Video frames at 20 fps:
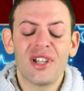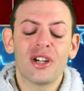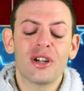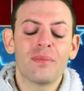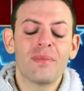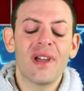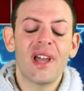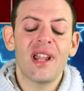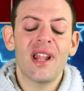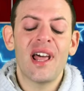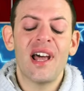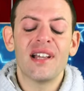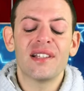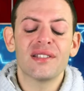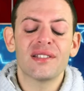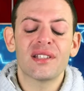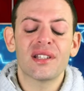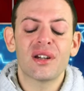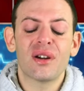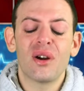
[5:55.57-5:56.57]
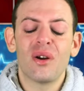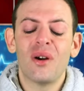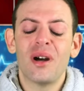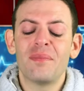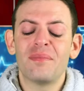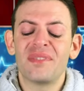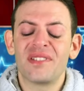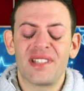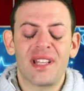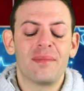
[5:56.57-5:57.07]
Peter Pan has to grow
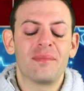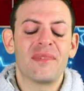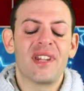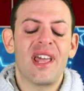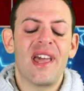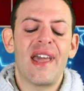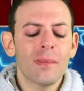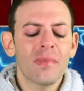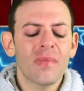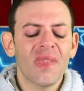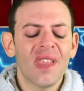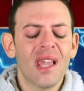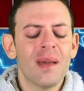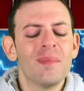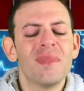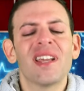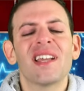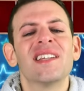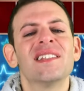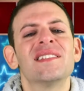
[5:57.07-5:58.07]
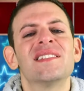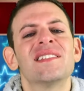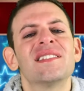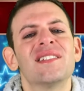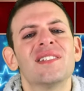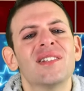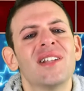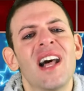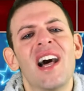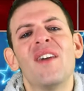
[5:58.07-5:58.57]
up someday. And we could
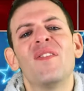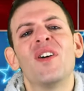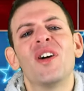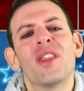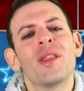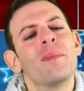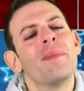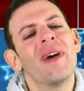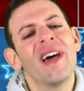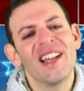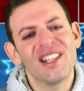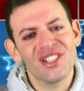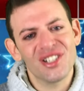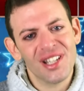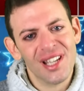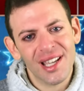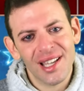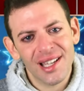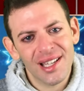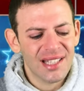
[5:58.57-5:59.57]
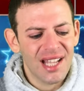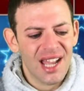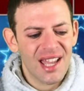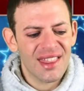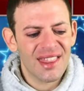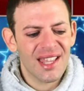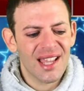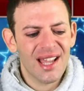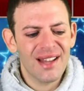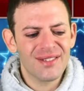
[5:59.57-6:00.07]
still have all the magic. I
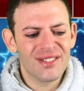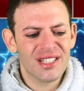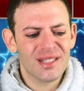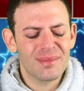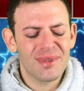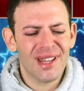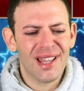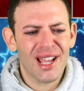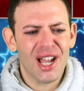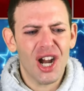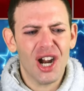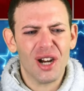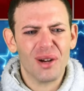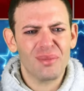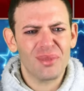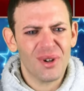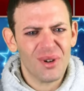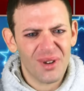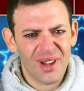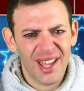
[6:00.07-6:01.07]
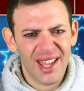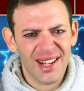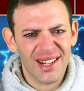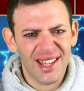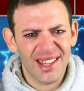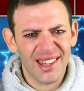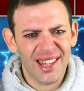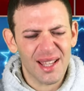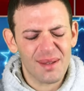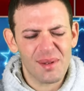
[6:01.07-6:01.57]
think I've just been like heartbroken
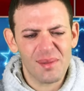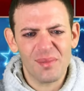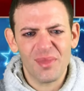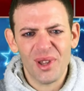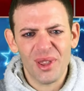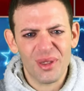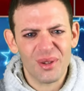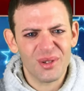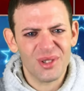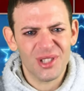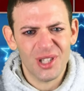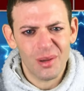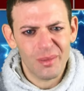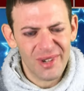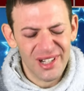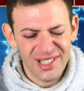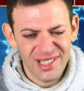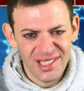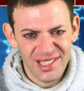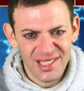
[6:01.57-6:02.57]
and like been put through so much